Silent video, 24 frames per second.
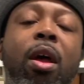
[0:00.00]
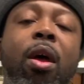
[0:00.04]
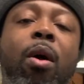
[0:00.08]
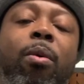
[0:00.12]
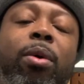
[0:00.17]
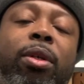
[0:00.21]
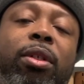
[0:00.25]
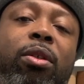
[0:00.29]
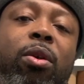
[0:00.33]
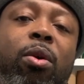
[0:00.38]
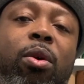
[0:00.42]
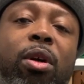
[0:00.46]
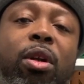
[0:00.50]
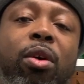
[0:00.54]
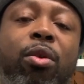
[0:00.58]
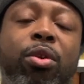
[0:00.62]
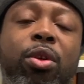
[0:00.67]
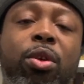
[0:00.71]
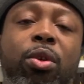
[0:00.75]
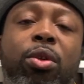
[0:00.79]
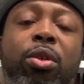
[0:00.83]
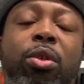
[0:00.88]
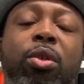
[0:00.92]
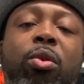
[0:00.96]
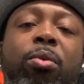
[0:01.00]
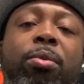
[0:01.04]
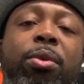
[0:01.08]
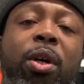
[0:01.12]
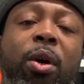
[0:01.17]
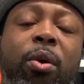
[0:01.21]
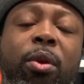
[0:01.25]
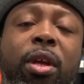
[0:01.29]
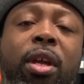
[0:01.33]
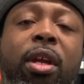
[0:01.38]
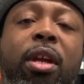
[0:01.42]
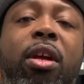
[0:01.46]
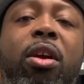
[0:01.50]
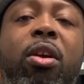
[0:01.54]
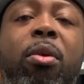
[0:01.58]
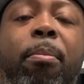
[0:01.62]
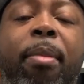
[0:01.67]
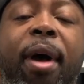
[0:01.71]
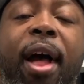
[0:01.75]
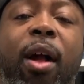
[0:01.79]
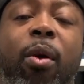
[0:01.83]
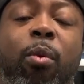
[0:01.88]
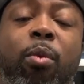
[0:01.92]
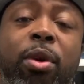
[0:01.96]
What's going on YouTube? Tony here,
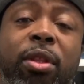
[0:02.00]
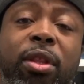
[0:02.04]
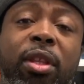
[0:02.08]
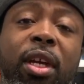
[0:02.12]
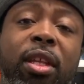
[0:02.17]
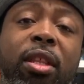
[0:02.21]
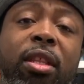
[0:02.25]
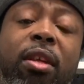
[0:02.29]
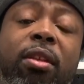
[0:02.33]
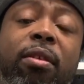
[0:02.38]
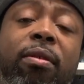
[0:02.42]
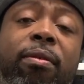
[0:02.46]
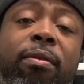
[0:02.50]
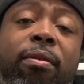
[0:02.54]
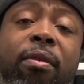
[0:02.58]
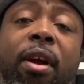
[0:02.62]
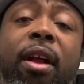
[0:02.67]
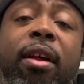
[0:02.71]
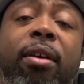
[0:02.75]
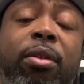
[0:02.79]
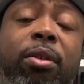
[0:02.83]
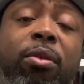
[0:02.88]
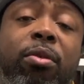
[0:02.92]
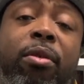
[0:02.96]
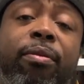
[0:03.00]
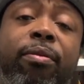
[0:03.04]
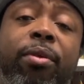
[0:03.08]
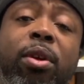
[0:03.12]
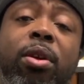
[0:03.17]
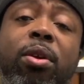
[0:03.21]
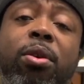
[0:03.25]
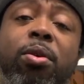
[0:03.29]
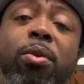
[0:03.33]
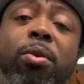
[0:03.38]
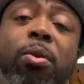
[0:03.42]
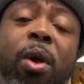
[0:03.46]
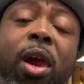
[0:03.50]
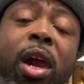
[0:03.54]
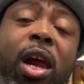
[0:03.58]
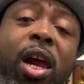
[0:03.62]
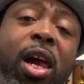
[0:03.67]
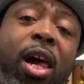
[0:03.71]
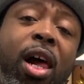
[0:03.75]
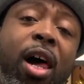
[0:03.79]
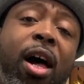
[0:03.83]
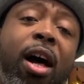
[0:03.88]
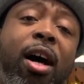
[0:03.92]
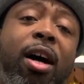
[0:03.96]
back with another fragrance review.
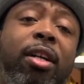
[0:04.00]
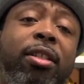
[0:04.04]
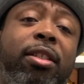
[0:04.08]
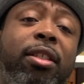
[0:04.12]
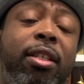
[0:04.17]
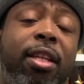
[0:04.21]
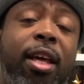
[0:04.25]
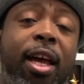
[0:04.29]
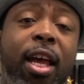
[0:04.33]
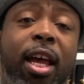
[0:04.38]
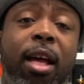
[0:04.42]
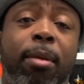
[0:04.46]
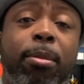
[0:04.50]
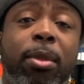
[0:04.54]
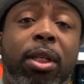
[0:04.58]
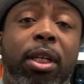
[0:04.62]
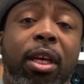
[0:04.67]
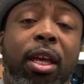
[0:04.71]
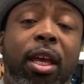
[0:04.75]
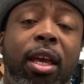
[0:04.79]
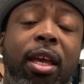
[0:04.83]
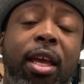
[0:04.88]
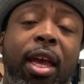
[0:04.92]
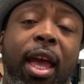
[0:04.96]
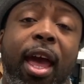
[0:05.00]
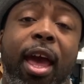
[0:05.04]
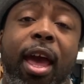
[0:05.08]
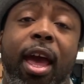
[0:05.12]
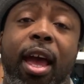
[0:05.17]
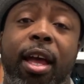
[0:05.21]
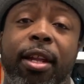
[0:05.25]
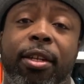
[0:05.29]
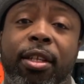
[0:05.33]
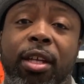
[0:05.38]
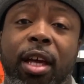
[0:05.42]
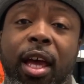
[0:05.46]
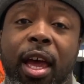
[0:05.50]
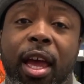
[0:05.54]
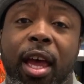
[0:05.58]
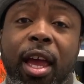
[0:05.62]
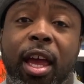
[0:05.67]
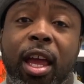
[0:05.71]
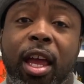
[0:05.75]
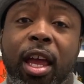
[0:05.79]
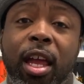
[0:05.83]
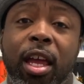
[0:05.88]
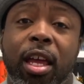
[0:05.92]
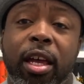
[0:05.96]
Today I'm looking at
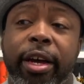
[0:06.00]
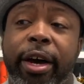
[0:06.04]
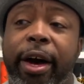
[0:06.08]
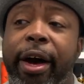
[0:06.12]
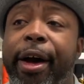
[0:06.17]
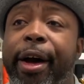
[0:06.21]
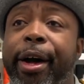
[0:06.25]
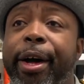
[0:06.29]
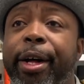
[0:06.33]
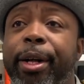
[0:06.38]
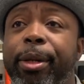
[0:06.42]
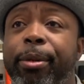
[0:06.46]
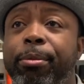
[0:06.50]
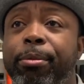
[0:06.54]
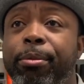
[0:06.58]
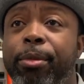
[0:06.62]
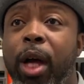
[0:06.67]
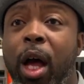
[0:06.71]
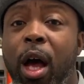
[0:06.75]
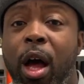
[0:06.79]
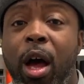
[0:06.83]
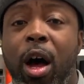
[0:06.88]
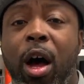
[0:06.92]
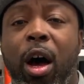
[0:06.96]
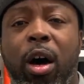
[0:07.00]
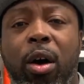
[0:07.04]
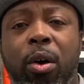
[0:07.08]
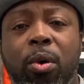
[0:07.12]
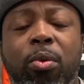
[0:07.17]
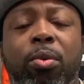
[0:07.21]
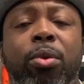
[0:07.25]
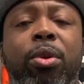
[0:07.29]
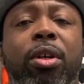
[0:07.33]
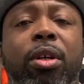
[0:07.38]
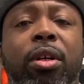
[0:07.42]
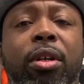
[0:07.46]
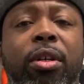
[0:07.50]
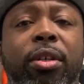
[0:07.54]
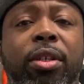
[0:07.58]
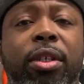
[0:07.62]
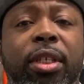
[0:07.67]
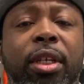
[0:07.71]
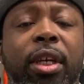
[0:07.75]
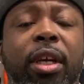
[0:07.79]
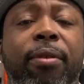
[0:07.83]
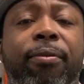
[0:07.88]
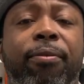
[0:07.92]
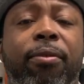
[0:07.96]
a older
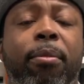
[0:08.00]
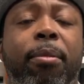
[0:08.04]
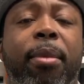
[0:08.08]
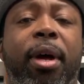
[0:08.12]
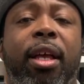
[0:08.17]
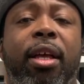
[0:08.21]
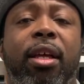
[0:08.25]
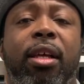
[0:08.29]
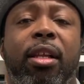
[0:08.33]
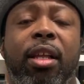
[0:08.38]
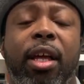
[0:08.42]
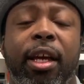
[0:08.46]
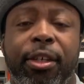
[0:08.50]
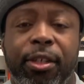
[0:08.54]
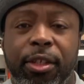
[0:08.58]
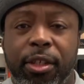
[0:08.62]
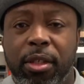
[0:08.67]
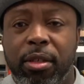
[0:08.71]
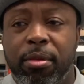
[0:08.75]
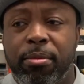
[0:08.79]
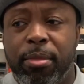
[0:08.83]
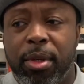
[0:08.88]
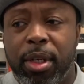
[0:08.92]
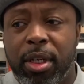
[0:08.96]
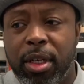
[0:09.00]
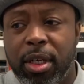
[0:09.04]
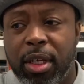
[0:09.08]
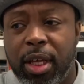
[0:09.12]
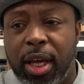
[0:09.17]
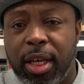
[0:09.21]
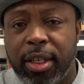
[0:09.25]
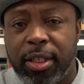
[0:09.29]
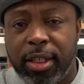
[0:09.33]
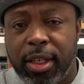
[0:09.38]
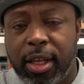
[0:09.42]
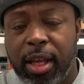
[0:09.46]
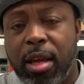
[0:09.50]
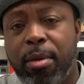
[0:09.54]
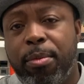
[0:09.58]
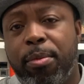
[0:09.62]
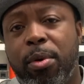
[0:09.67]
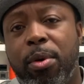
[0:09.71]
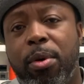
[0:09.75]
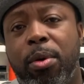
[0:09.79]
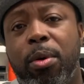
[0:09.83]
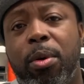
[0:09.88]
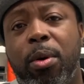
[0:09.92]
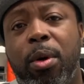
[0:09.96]
scent from my collection, but a
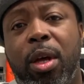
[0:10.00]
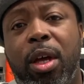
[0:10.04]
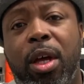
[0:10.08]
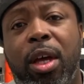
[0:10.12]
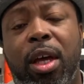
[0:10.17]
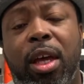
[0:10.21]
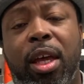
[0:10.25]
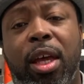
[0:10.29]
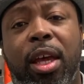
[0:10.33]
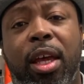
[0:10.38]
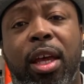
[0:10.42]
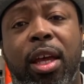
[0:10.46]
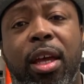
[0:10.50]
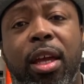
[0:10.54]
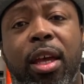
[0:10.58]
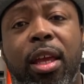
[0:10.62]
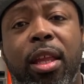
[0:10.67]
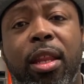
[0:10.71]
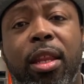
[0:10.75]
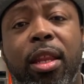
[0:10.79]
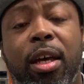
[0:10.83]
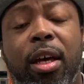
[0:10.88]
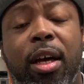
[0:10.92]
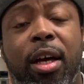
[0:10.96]
staple in